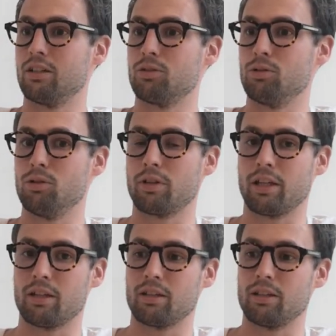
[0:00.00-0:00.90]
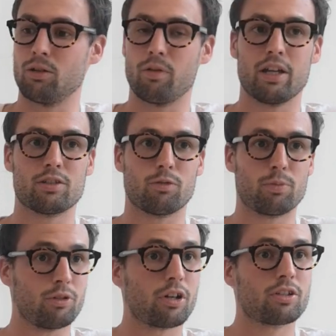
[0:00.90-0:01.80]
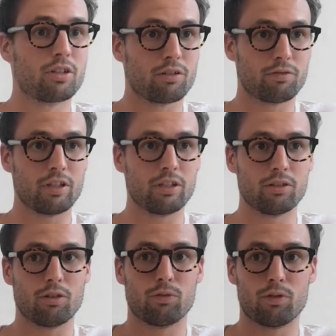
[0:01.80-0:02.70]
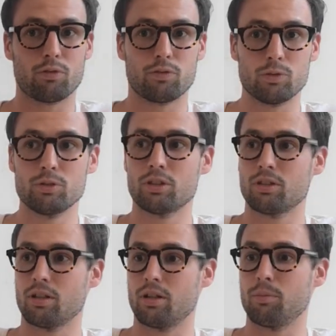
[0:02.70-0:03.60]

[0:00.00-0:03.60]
into looking new ways of production, of yield, of food,